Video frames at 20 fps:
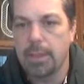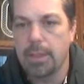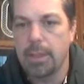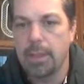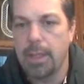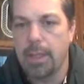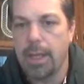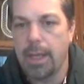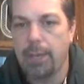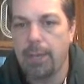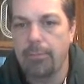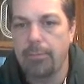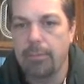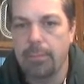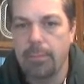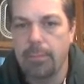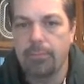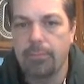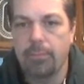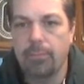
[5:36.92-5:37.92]
didn't have
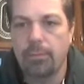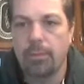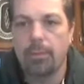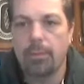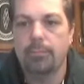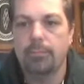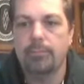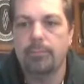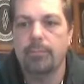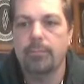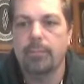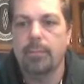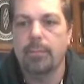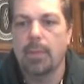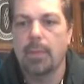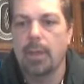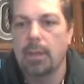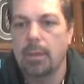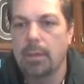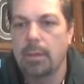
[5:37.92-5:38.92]
these.
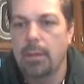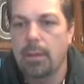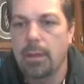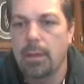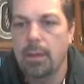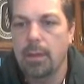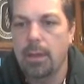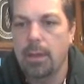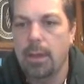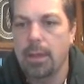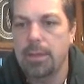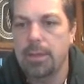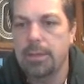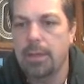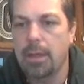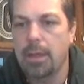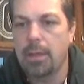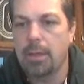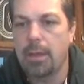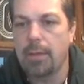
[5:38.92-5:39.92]
And I
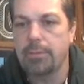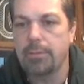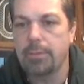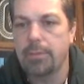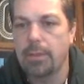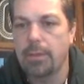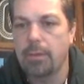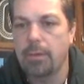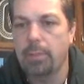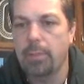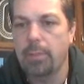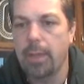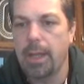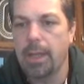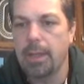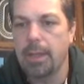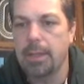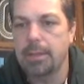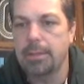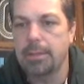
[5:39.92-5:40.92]
shut it off so no
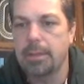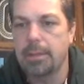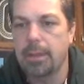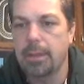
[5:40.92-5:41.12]
playlist